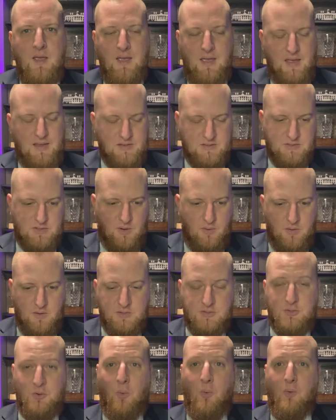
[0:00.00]
And so the
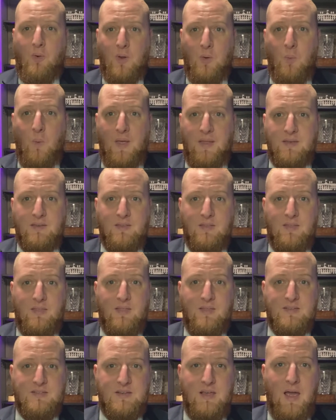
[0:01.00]
story went that
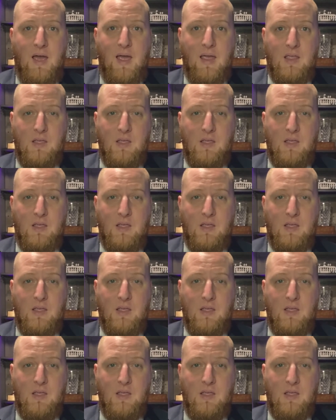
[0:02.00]
this guy,